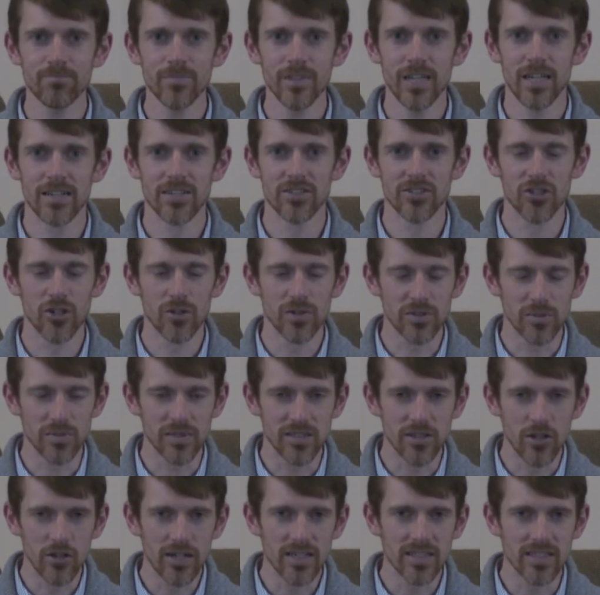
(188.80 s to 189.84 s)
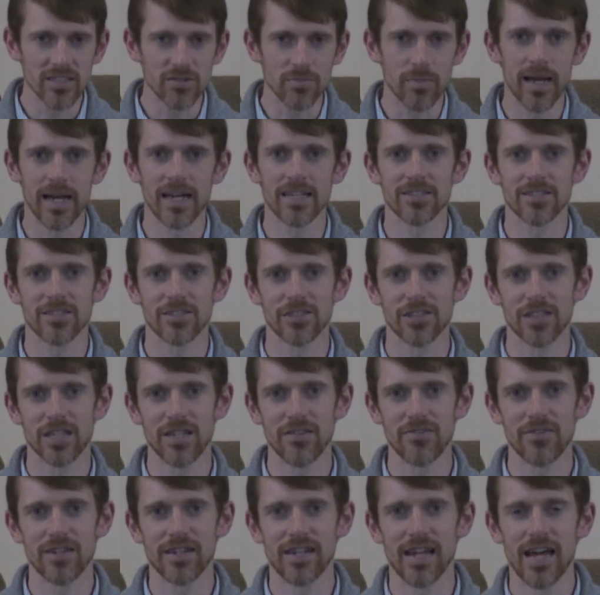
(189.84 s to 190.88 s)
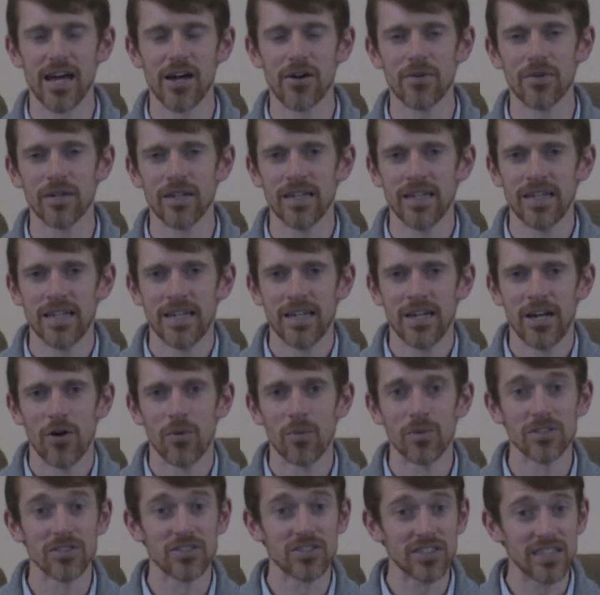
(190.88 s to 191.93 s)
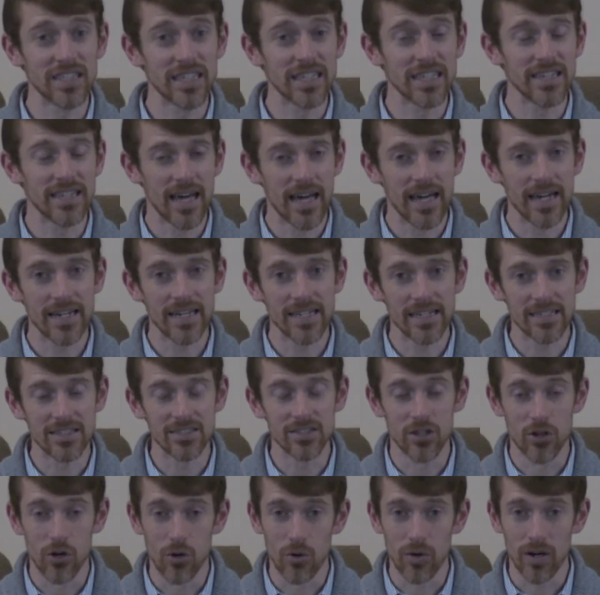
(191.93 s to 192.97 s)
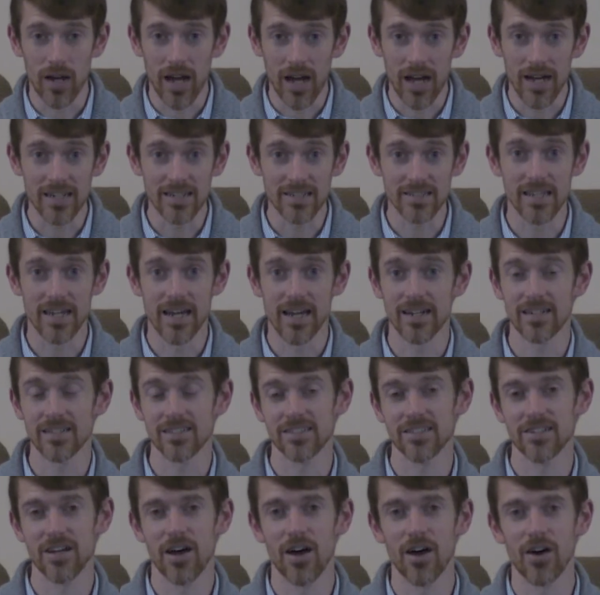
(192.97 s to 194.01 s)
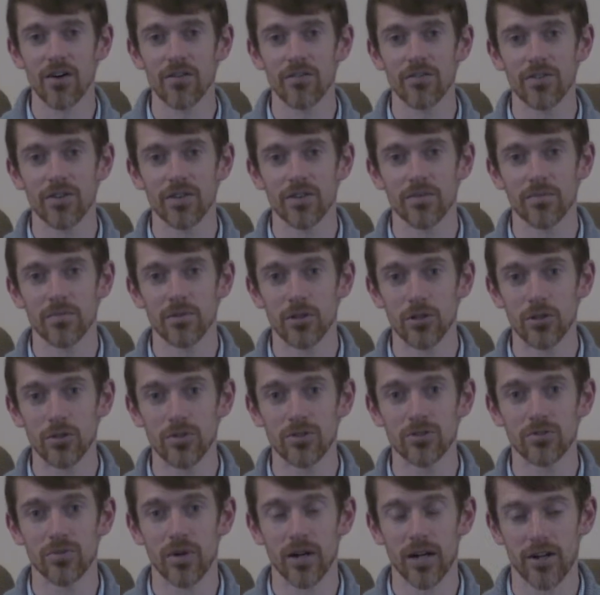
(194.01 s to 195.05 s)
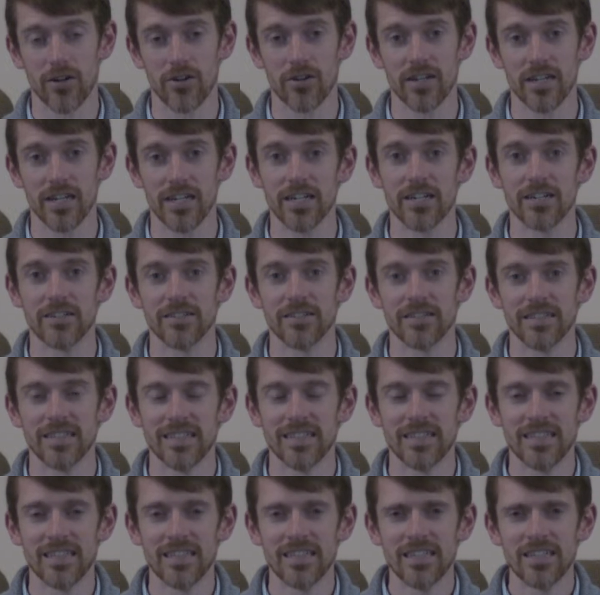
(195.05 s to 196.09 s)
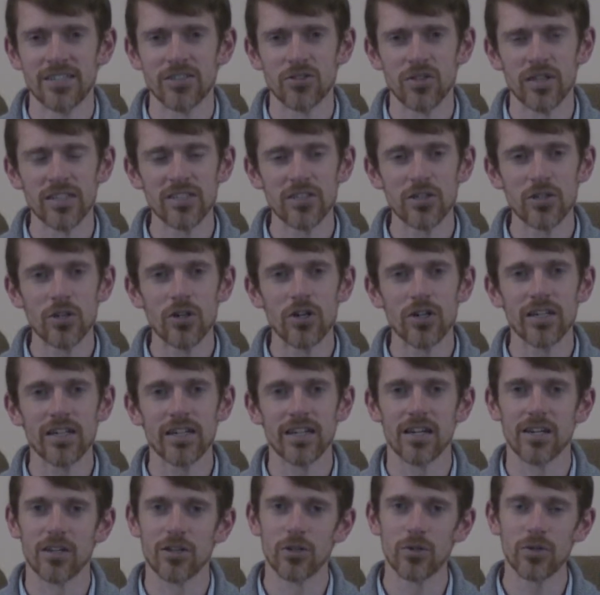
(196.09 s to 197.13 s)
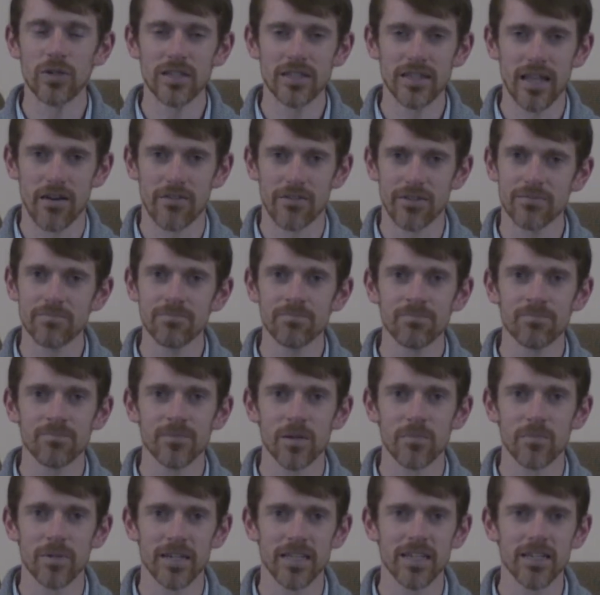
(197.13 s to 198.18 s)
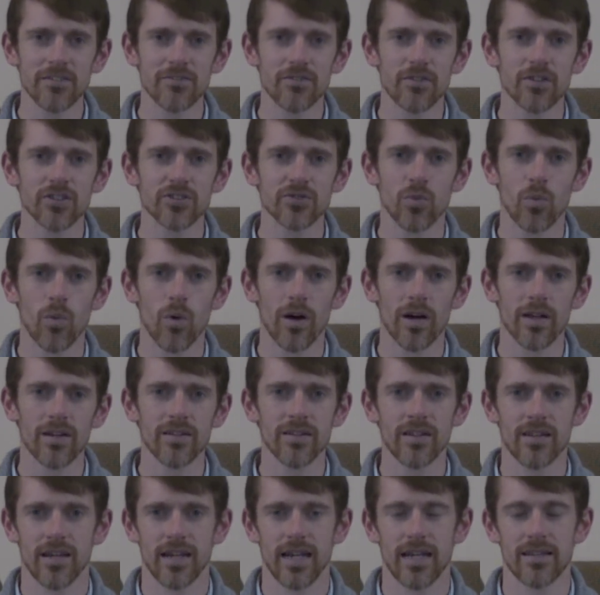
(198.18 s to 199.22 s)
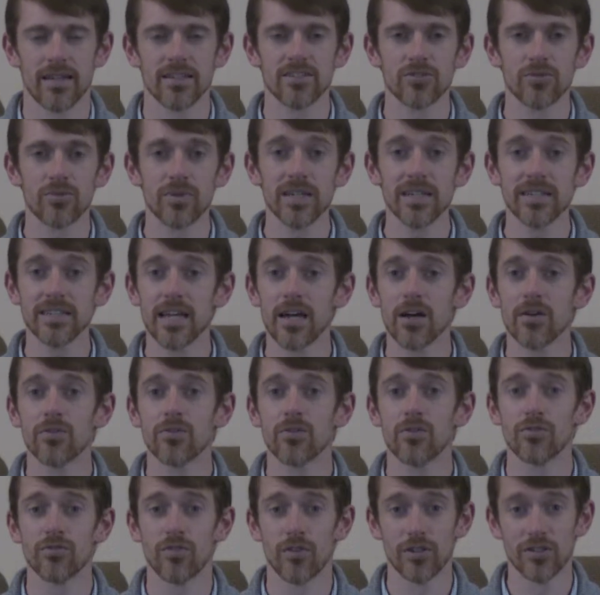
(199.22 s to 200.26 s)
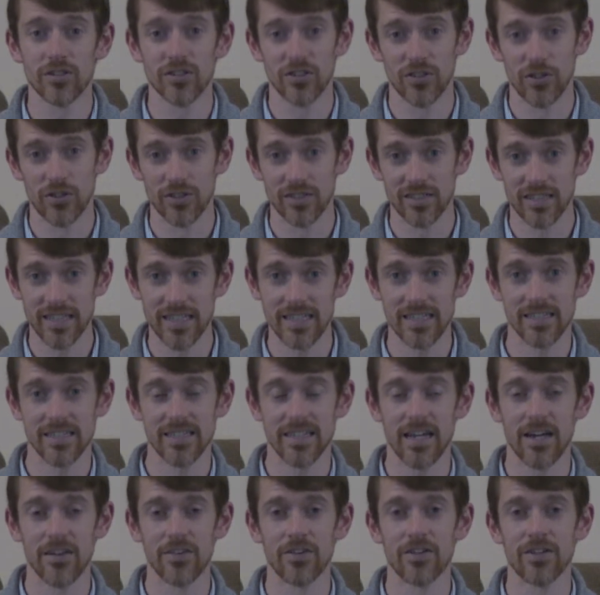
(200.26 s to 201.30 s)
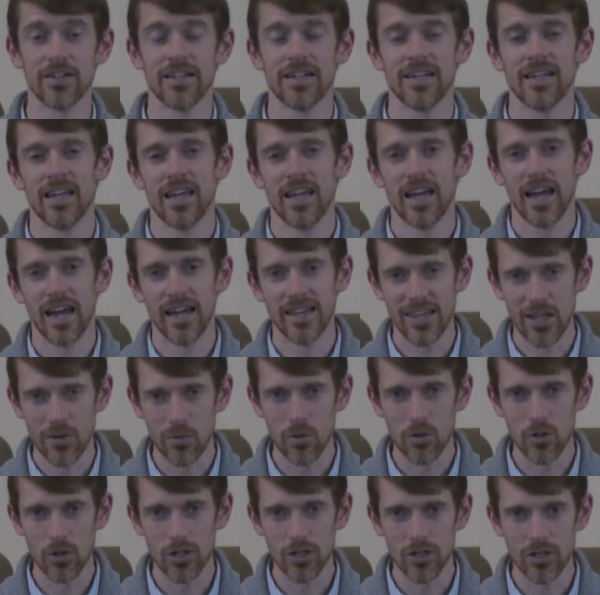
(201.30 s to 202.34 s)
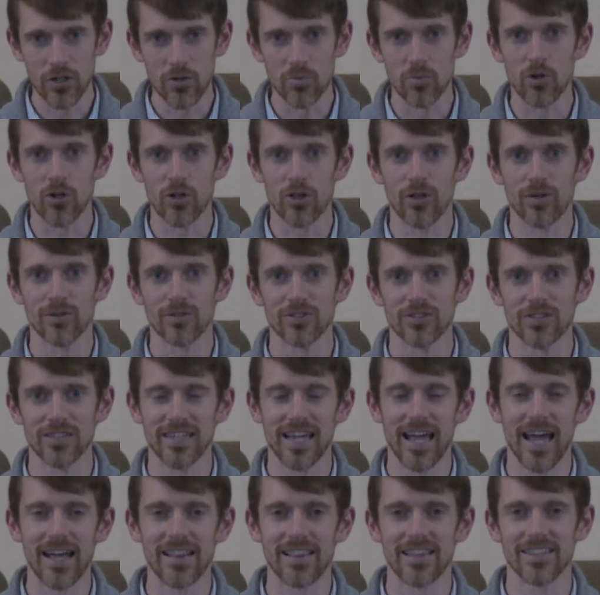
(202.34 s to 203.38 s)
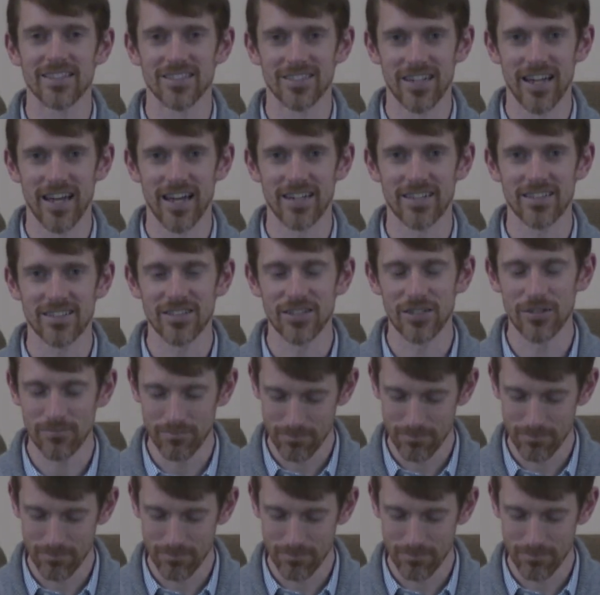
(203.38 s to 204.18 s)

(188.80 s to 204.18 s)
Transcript: And so, as we look at this passage even now, uh, we'll see that is the whole context of Luke's record here. So let's look, Luke 11, beginning verse 1, and let's read down through verse 13 together. And then we'll look a little more closely at this text.